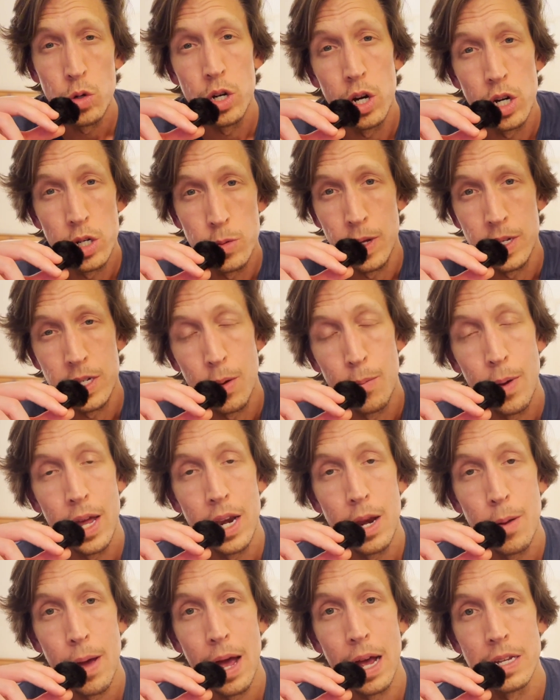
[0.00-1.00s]
tiers plus
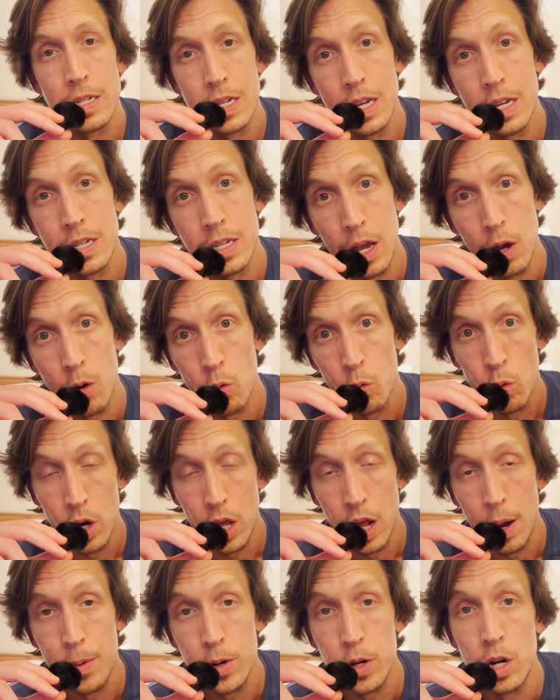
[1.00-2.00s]
companion pass is a real
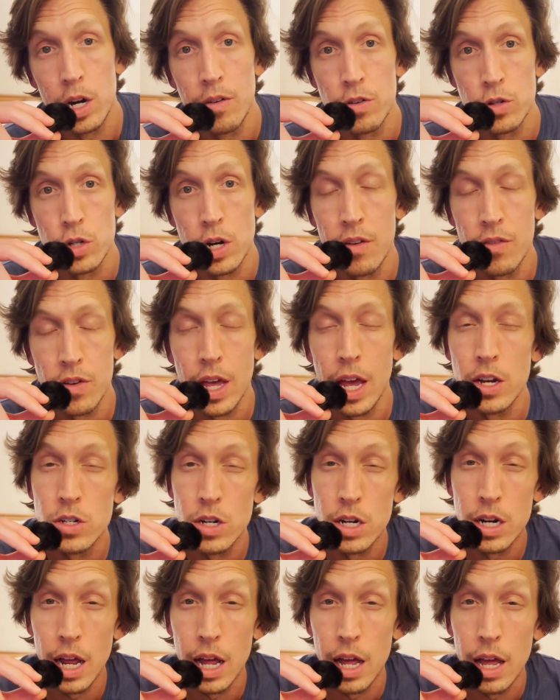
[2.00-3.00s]
opportunity for
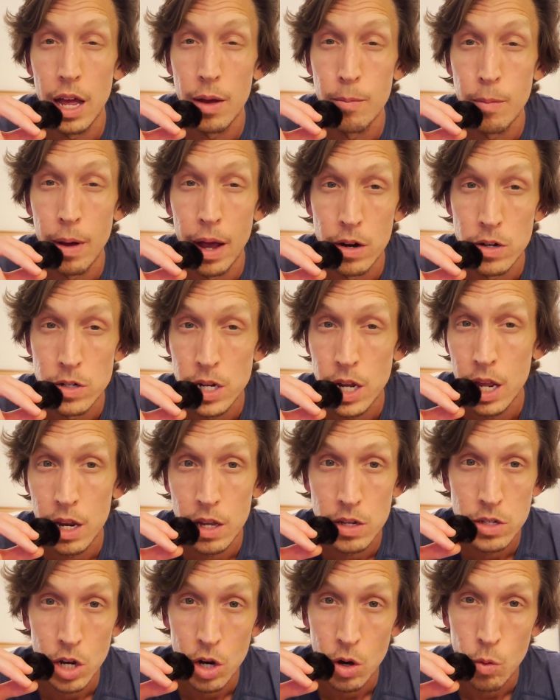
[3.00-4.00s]
stratification. My understanding
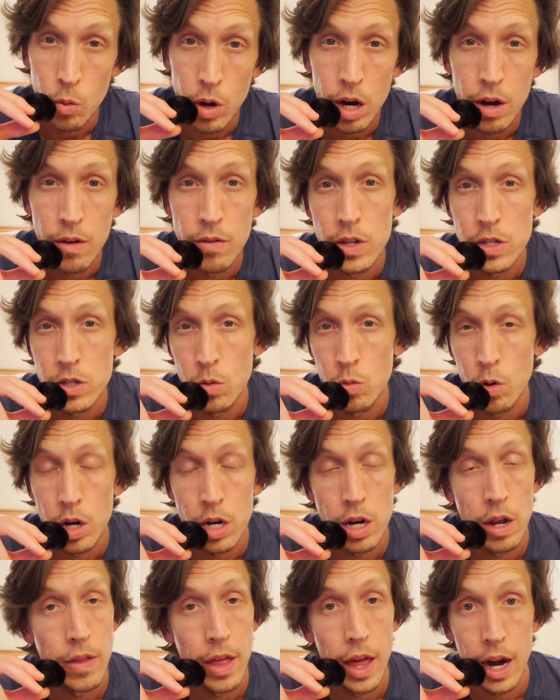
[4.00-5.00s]
is they're aware of this and
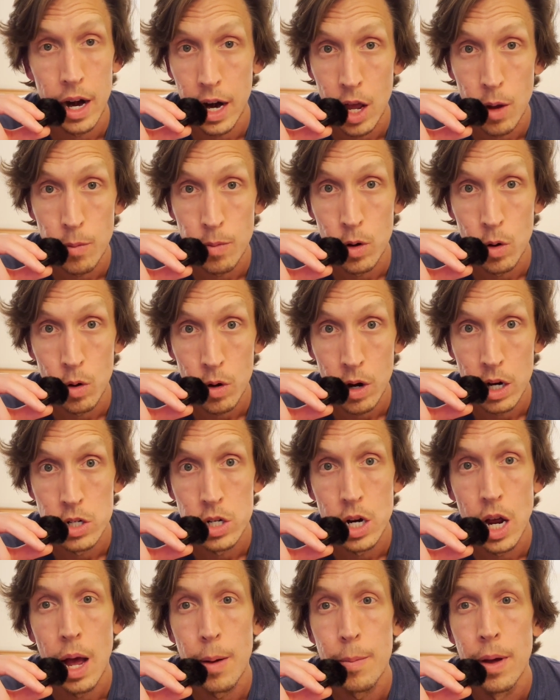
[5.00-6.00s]
working on that, and I hope they do a great
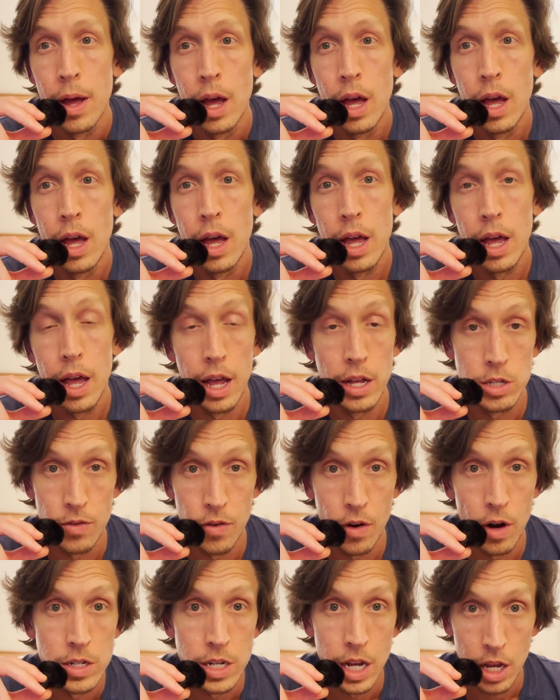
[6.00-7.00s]
job
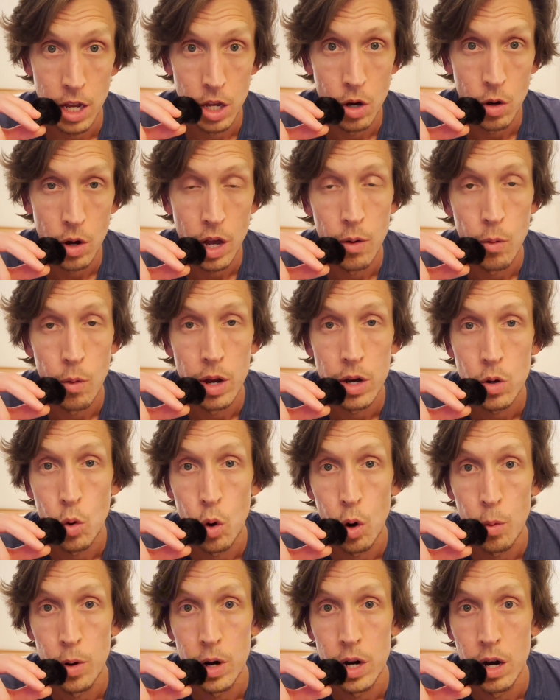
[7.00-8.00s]
insofar as like, kind of what
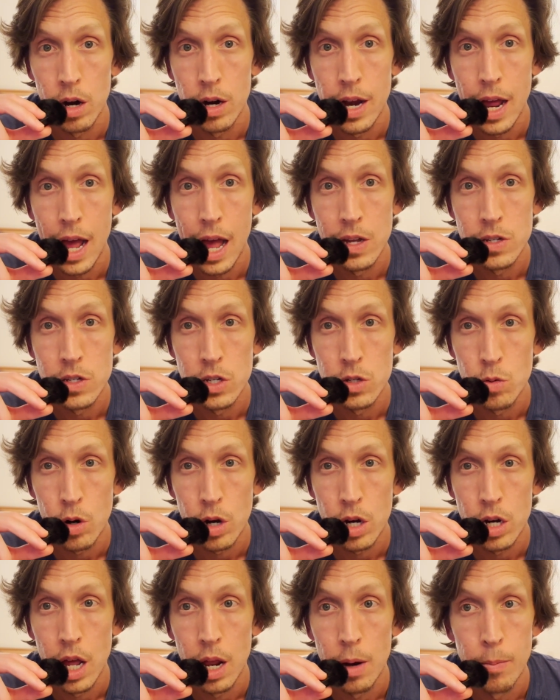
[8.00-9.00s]
corporate here in Dallas is
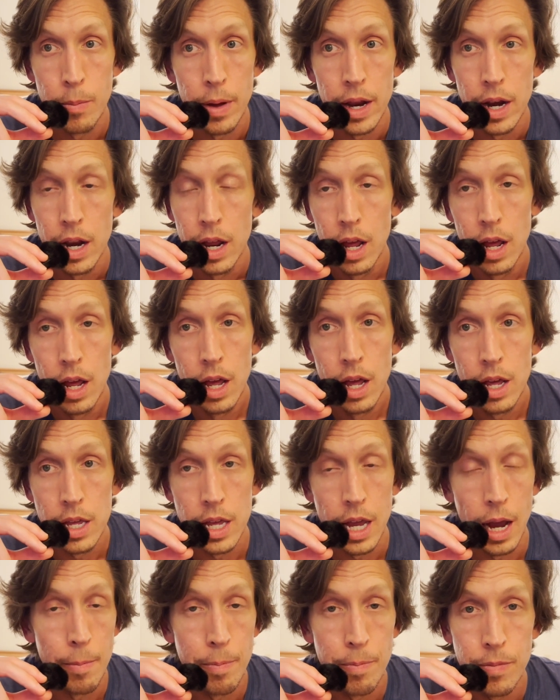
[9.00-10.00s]
working on. But
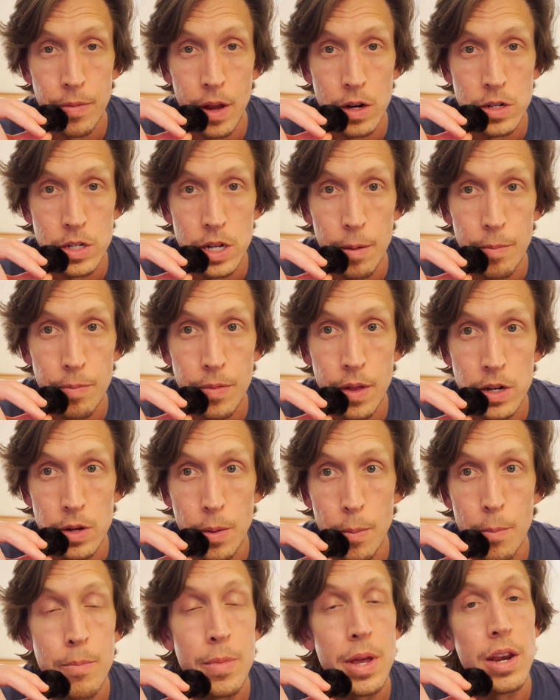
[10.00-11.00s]
yeah, there's a
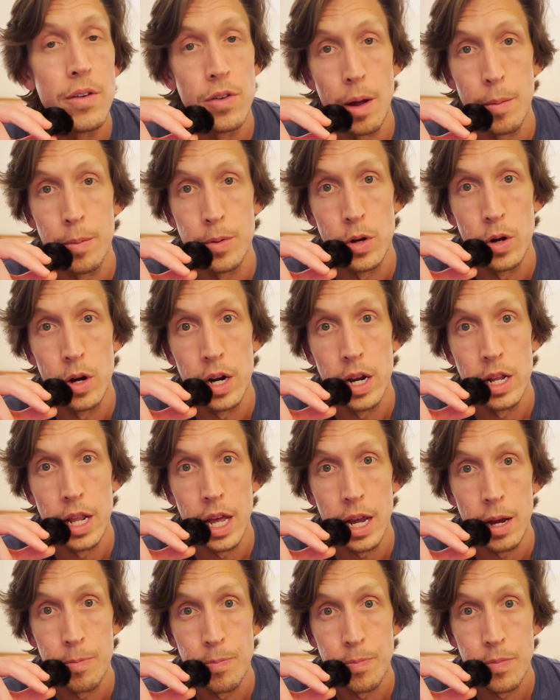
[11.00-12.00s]
meaningful opportunity, and
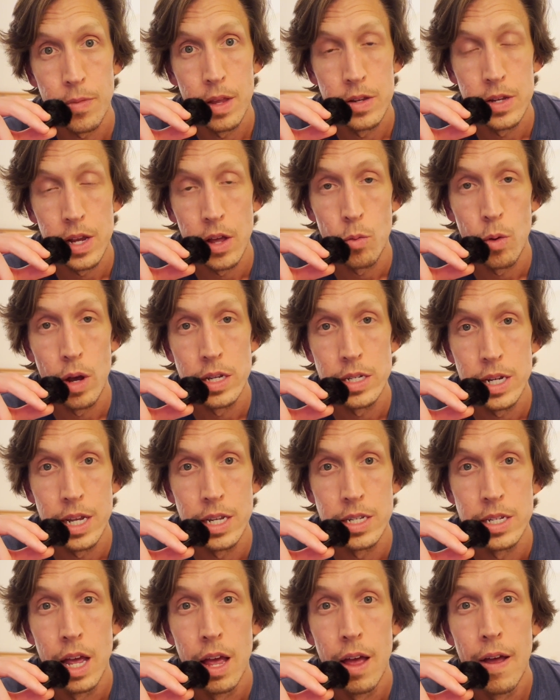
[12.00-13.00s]
like Southwest
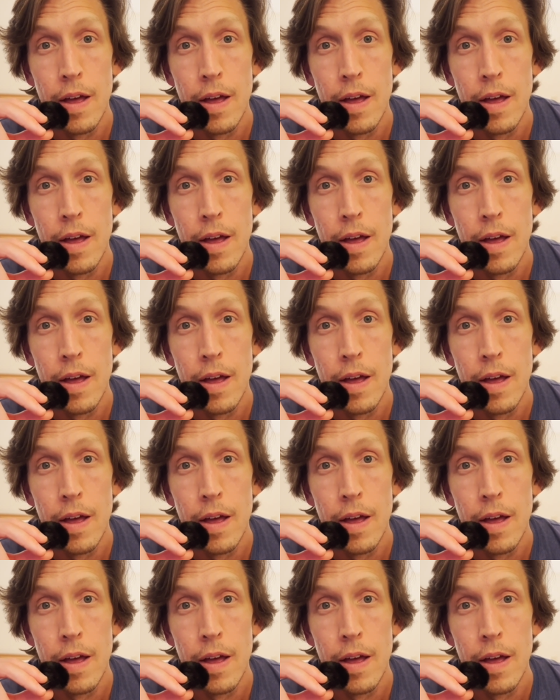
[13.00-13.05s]
has